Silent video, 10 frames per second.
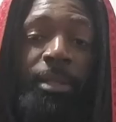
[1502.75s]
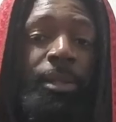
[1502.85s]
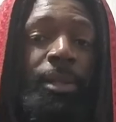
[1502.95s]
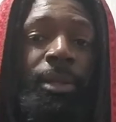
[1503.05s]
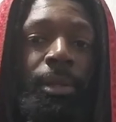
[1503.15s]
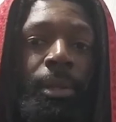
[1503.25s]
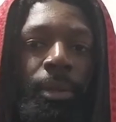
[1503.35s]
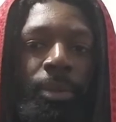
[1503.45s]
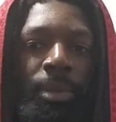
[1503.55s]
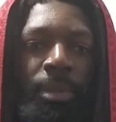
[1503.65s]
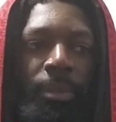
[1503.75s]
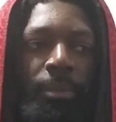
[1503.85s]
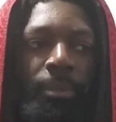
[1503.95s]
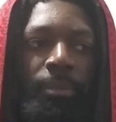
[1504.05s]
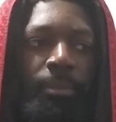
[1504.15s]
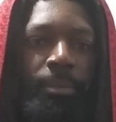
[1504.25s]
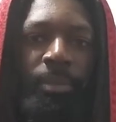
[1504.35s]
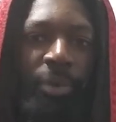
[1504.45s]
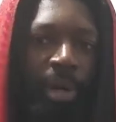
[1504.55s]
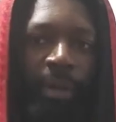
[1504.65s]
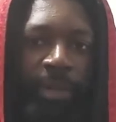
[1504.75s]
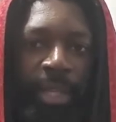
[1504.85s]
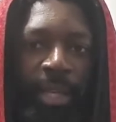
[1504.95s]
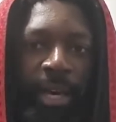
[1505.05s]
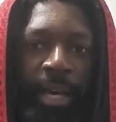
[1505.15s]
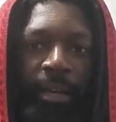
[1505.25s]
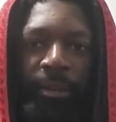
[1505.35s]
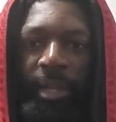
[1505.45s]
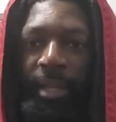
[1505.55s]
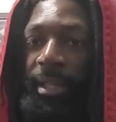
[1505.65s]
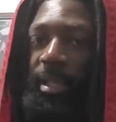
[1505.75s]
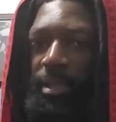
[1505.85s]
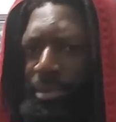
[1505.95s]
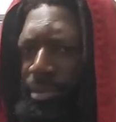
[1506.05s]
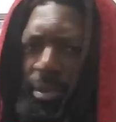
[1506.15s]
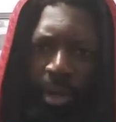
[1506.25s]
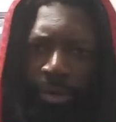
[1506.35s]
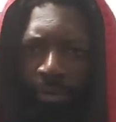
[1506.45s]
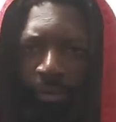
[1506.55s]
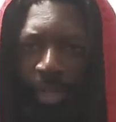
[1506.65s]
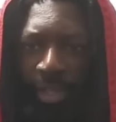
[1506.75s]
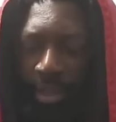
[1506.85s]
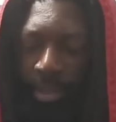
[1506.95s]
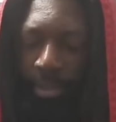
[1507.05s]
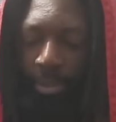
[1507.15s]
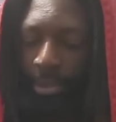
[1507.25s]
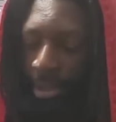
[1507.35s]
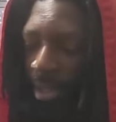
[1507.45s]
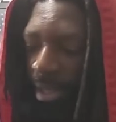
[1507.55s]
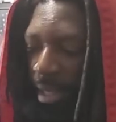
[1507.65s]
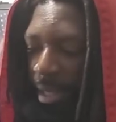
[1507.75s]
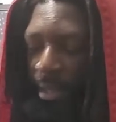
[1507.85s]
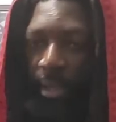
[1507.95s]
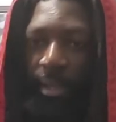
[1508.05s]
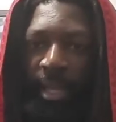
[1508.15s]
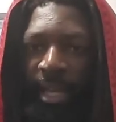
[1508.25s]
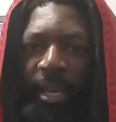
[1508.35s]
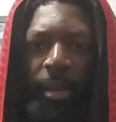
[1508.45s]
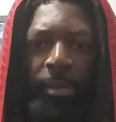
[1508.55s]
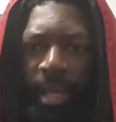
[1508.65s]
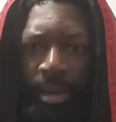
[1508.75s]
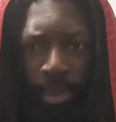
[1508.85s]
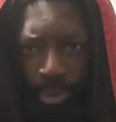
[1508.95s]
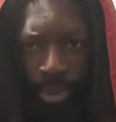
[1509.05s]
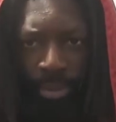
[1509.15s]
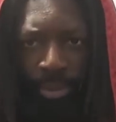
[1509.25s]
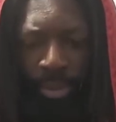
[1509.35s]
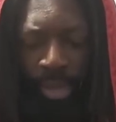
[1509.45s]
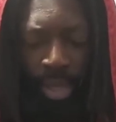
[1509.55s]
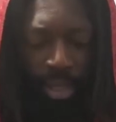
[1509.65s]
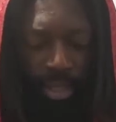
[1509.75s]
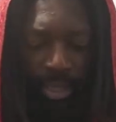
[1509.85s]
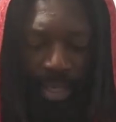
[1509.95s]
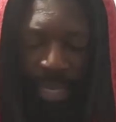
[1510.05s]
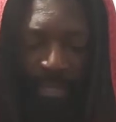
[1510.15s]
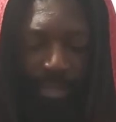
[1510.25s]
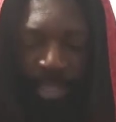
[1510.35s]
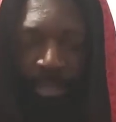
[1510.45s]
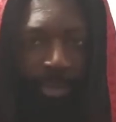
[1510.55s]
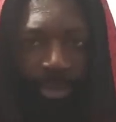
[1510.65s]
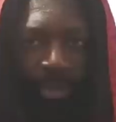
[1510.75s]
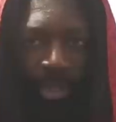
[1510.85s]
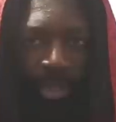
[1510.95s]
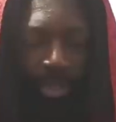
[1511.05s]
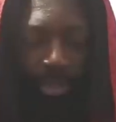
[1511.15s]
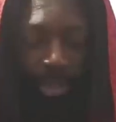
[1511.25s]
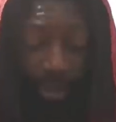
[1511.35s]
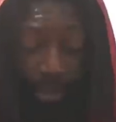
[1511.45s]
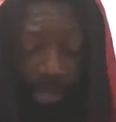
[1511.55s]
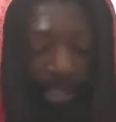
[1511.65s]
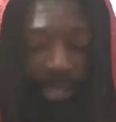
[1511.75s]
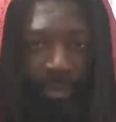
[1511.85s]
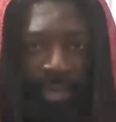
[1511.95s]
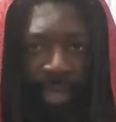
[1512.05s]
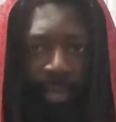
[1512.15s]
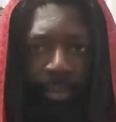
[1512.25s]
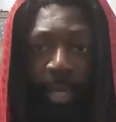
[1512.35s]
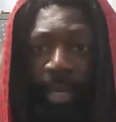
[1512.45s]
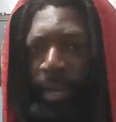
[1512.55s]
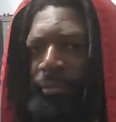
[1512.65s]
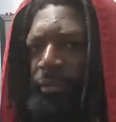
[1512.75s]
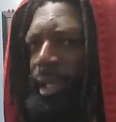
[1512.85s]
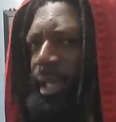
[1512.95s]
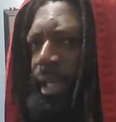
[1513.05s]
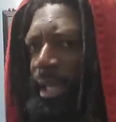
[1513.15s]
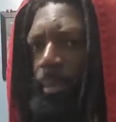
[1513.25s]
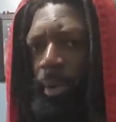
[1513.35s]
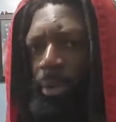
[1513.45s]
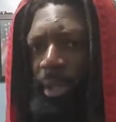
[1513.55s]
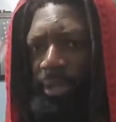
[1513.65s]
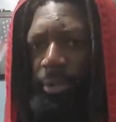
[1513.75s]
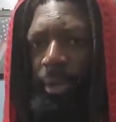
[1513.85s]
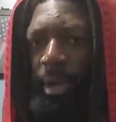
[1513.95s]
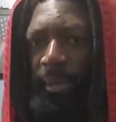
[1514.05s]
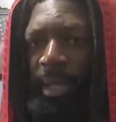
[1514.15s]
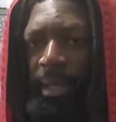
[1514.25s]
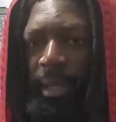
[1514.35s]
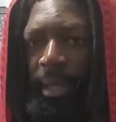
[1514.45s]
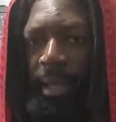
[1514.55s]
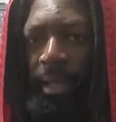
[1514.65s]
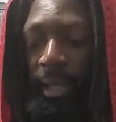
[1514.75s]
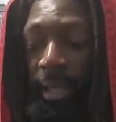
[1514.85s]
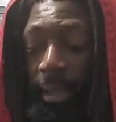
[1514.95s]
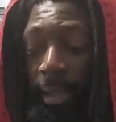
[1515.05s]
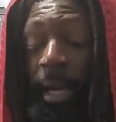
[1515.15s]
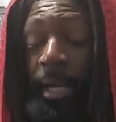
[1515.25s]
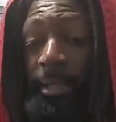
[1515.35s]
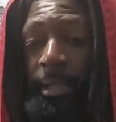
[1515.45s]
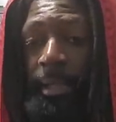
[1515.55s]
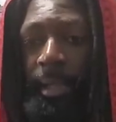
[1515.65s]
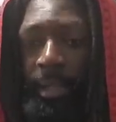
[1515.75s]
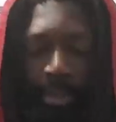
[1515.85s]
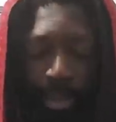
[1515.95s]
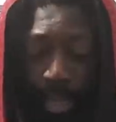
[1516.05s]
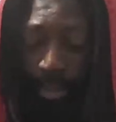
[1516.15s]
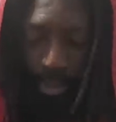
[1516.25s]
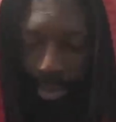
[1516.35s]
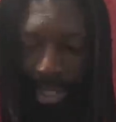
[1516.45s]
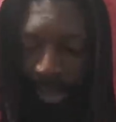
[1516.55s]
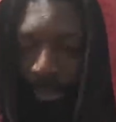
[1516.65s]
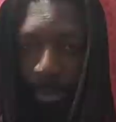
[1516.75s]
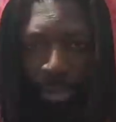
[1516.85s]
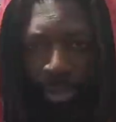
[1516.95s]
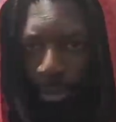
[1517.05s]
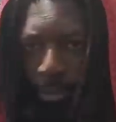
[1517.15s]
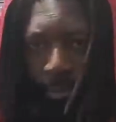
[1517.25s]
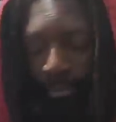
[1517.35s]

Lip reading: you use more often than not, and the things you don't really use, you know, like a multi-tool. Like I'm not doing things out there every day where I really need a multi-tool on me constantly. So I don't have a multi-tool.